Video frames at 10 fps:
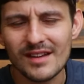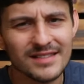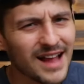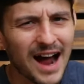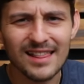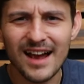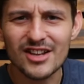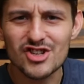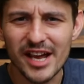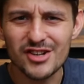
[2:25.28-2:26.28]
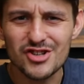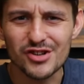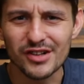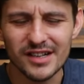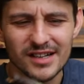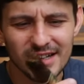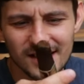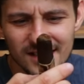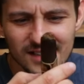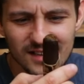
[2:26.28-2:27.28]
Not a lot of change to it.
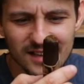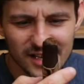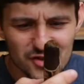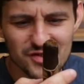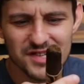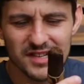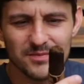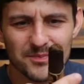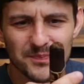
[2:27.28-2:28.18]
Interesting.